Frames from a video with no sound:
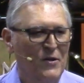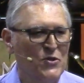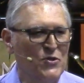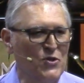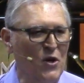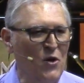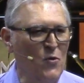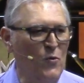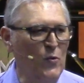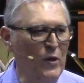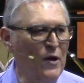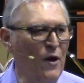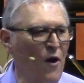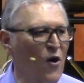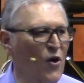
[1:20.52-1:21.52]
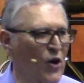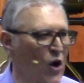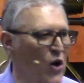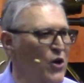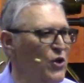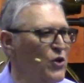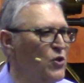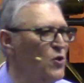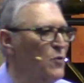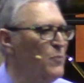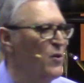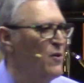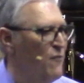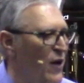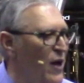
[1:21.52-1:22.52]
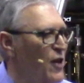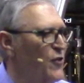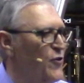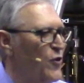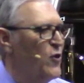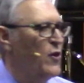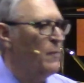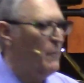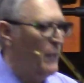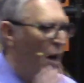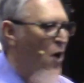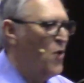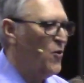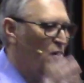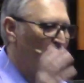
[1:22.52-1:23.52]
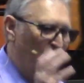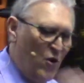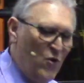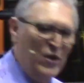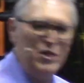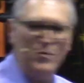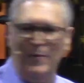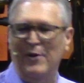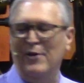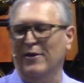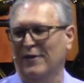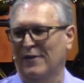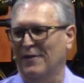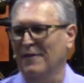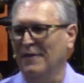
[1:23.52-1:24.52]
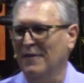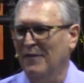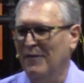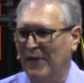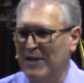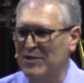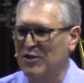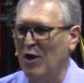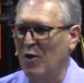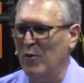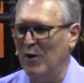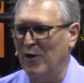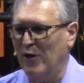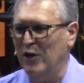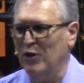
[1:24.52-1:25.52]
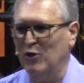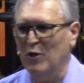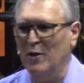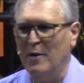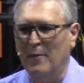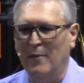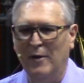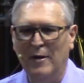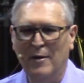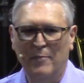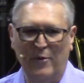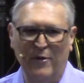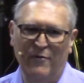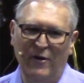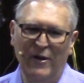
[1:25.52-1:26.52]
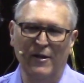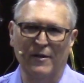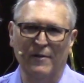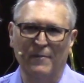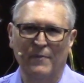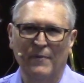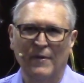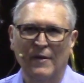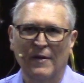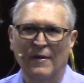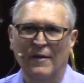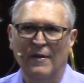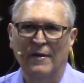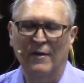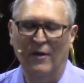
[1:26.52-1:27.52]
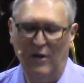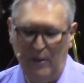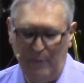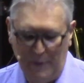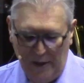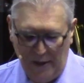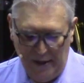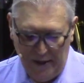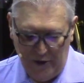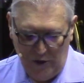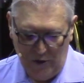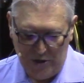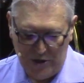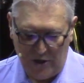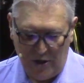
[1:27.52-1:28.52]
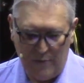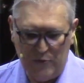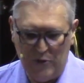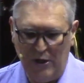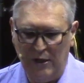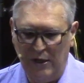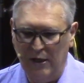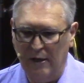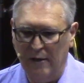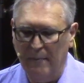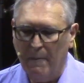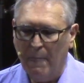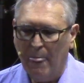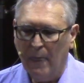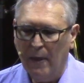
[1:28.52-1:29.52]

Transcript: So we are going to prevail through the power of Holy Spirit. That's how we are going to prevail. Now, let me read you a scripture here.